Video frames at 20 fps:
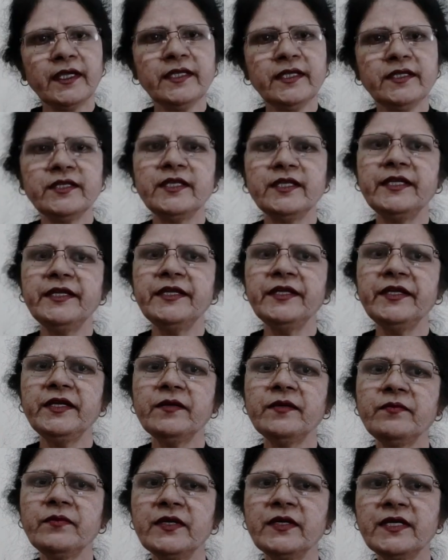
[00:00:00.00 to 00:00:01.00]
In
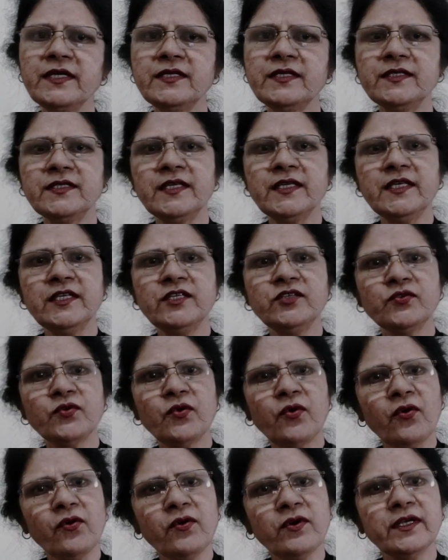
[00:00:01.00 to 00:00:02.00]
delirium, he sees
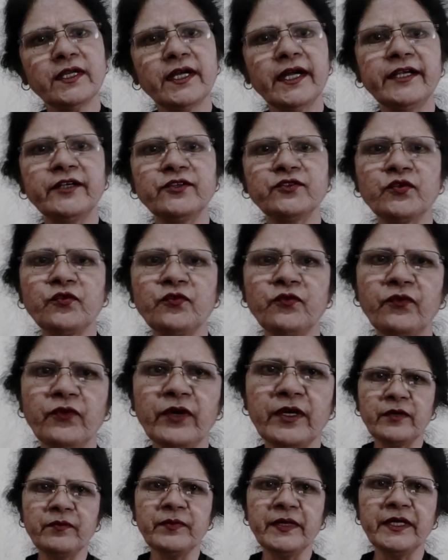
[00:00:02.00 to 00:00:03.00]
all kinds of
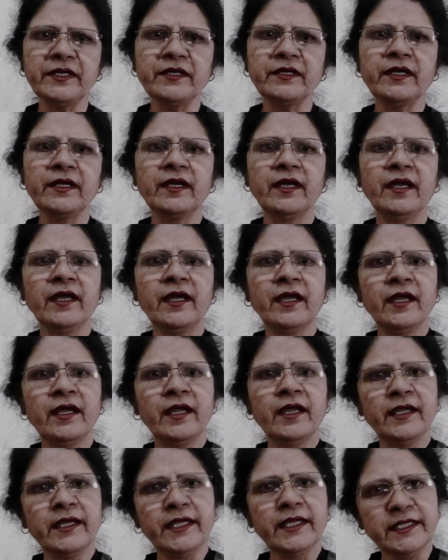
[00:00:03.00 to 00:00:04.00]
vermin
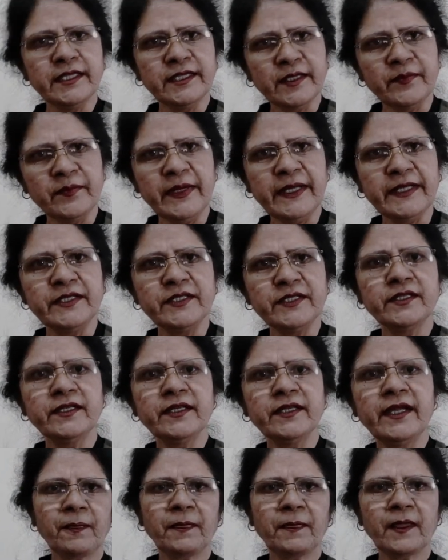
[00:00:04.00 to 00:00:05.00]
in the bed,
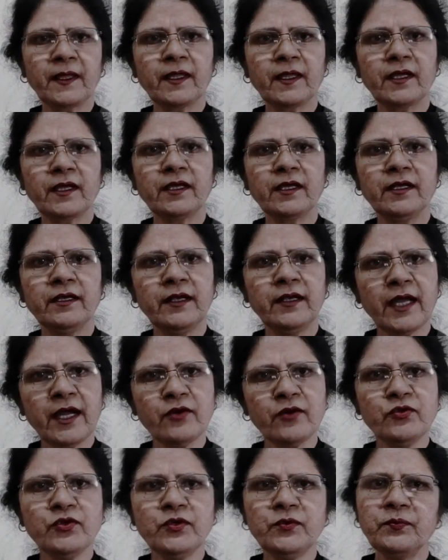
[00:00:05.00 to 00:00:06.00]

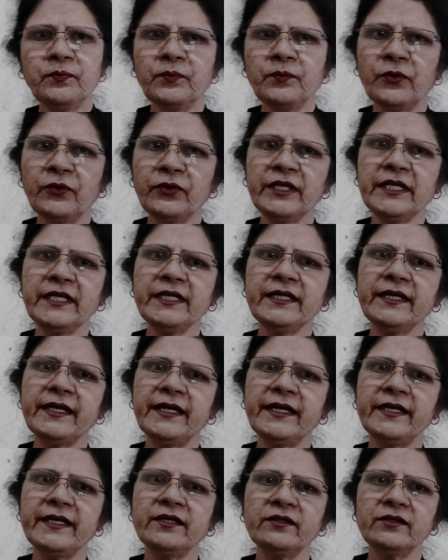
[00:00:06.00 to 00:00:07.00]
loud moaning
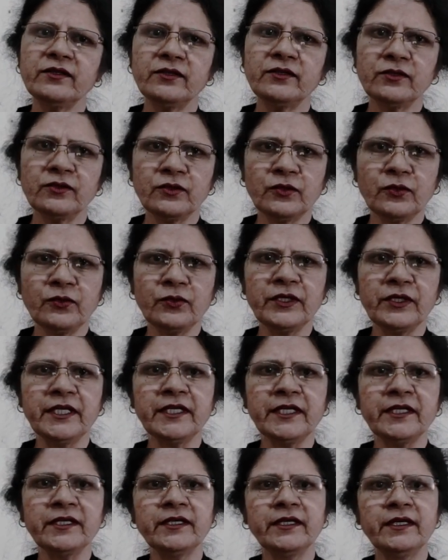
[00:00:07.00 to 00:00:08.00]
and
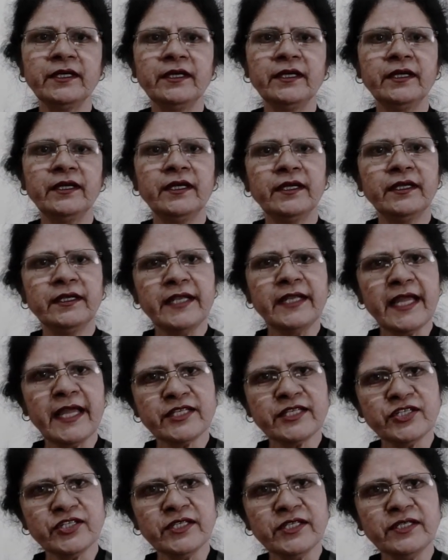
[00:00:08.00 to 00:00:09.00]
groaning,
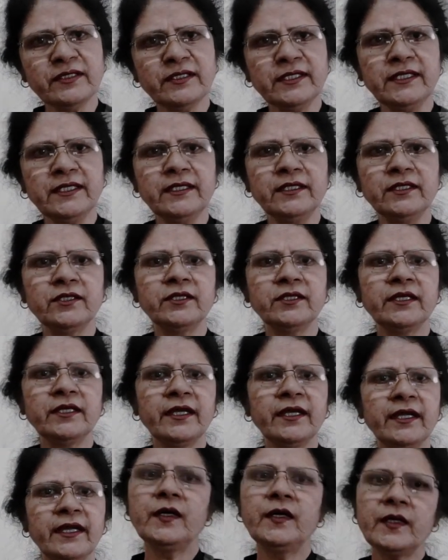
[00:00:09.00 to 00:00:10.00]
gnashing teeth,
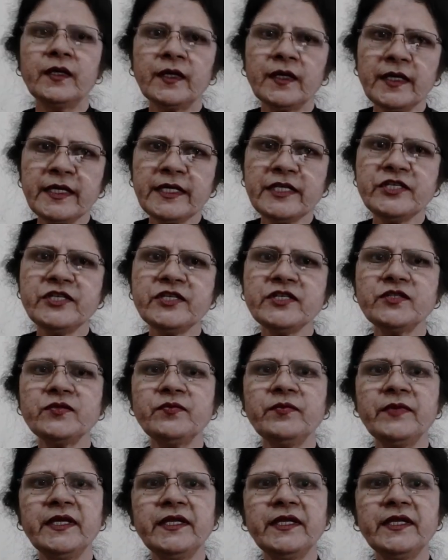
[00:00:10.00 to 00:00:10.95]
religious